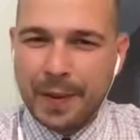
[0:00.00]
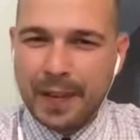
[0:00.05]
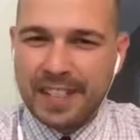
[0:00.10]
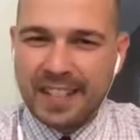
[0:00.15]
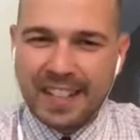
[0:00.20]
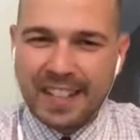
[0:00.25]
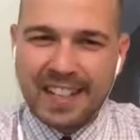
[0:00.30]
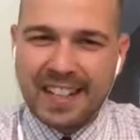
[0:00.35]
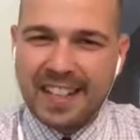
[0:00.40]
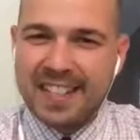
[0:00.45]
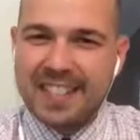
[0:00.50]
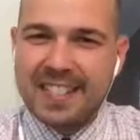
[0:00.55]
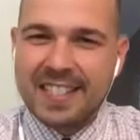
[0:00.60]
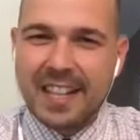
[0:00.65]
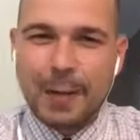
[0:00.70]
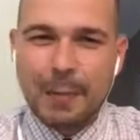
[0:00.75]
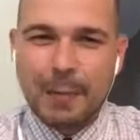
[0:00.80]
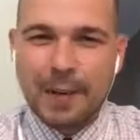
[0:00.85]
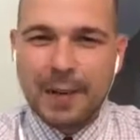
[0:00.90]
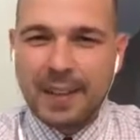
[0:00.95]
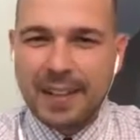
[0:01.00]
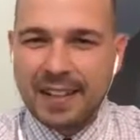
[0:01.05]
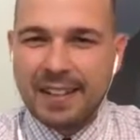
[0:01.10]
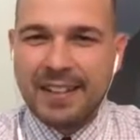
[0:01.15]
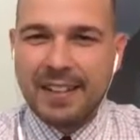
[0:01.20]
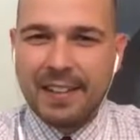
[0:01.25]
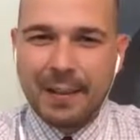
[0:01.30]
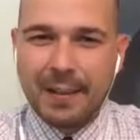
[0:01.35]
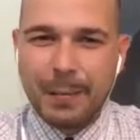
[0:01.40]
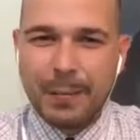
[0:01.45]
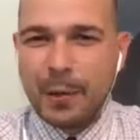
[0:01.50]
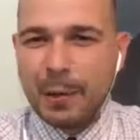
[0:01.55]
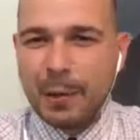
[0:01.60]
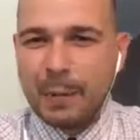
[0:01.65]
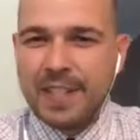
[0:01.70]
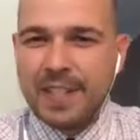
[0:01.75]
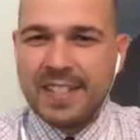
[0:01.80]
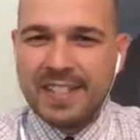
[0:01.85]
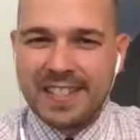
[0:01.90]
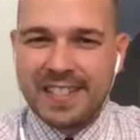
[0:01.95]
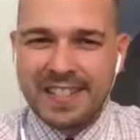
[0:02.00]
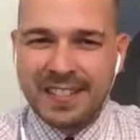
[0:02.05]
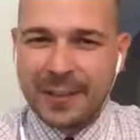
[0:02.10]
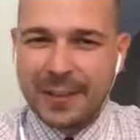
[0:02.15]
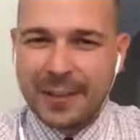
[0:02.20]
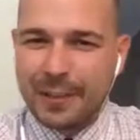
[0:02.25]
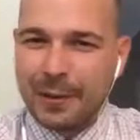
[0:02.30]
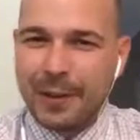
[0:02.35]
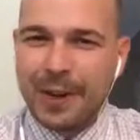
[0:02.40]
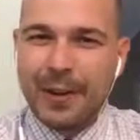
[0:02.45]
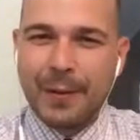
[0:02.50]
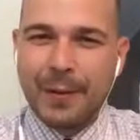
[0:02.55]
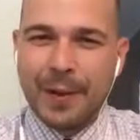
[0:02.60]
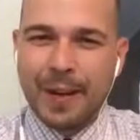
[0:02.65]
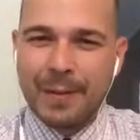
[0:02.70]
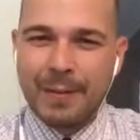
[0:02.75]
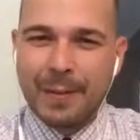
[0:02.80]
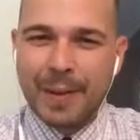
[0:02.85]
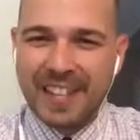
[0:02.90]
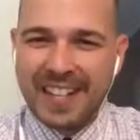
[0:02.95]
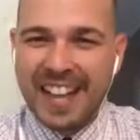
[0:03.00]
I still got to get set up in a little more pieces to do it the right way.